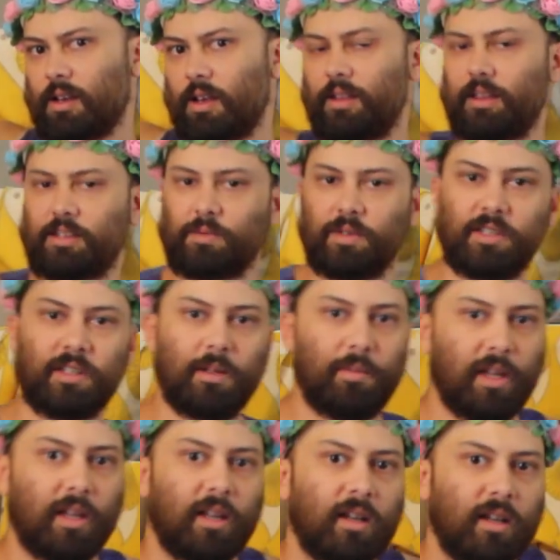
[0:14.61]
and that's what it's gonna
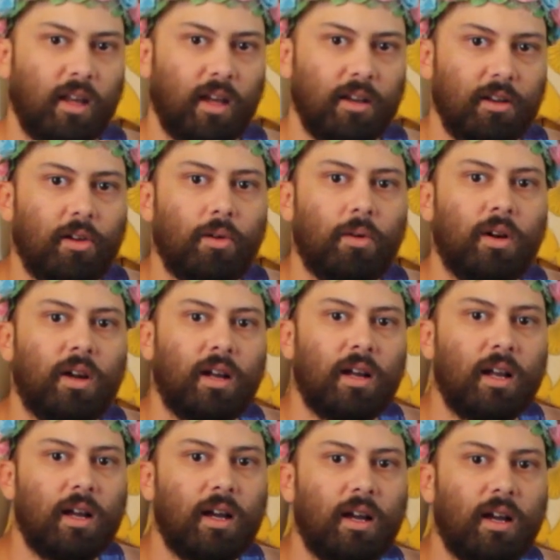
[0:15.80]
be and do,
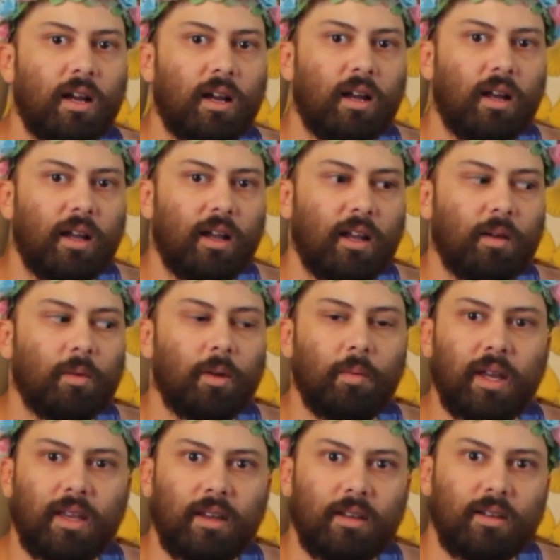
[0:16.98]
and I'm gonna
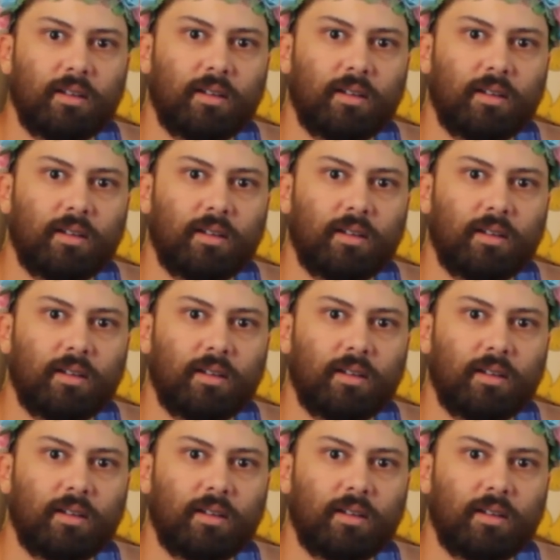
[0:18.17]
make it.